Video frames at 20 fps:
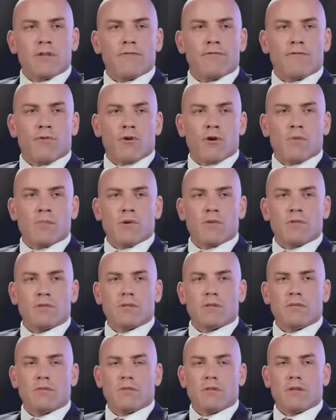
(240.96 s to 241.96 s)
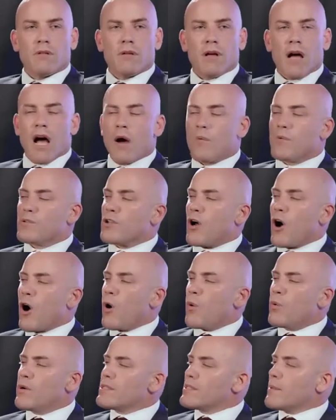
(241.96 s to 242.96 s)
and foremost, I was
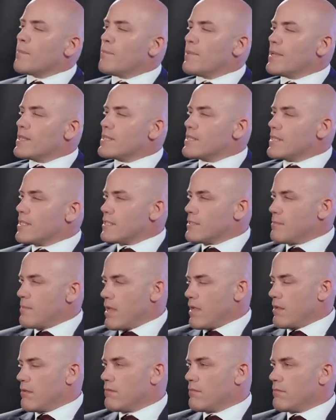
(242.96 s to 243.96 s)
always a businessman.